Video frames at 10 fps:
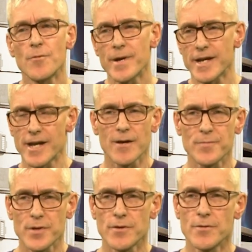we can
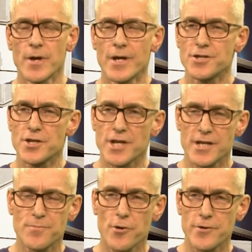help you
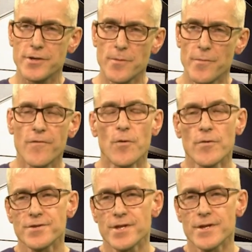suggest product number
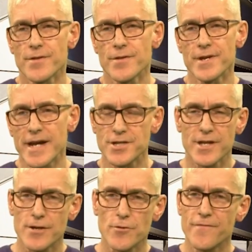4 as the
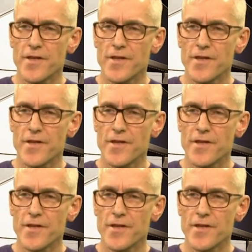next thing.